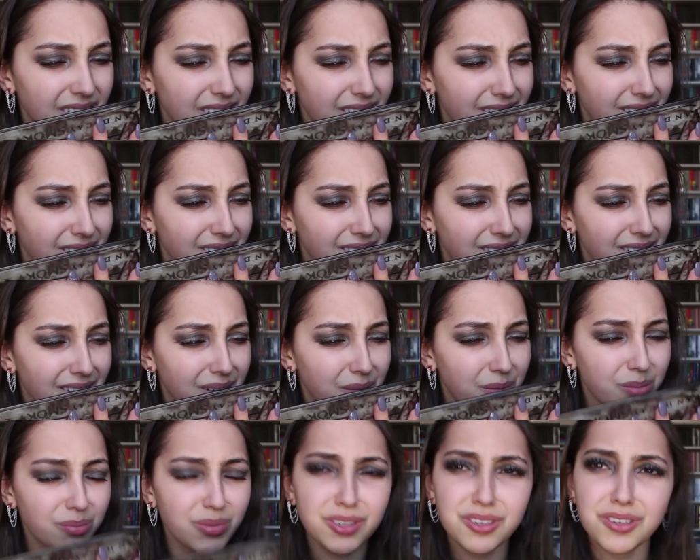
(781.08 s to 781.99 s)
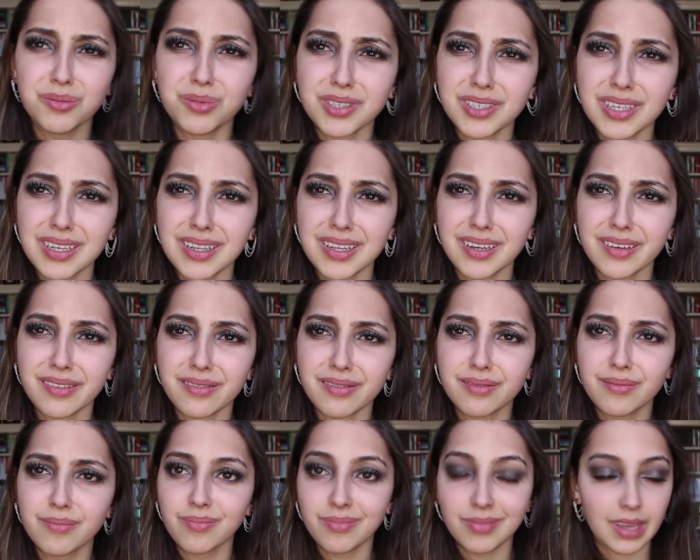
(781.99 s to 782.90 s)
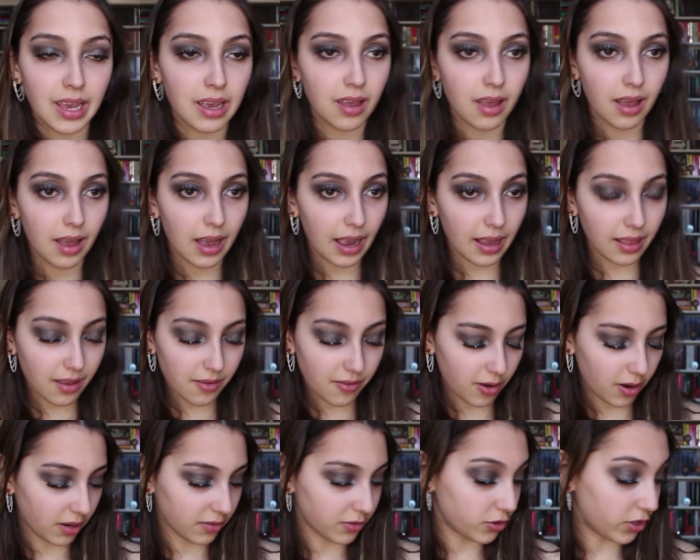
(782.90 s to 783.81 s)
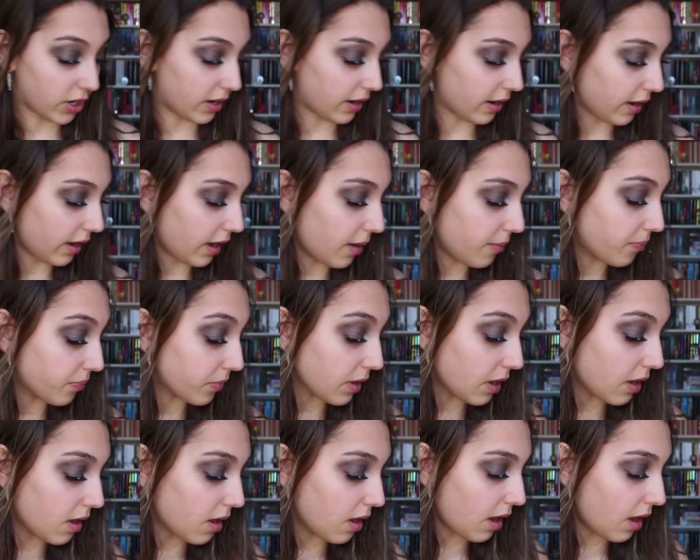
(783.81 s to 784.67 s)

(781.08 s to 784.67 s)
I gonna talk about booktubers I love? I love how off track I get.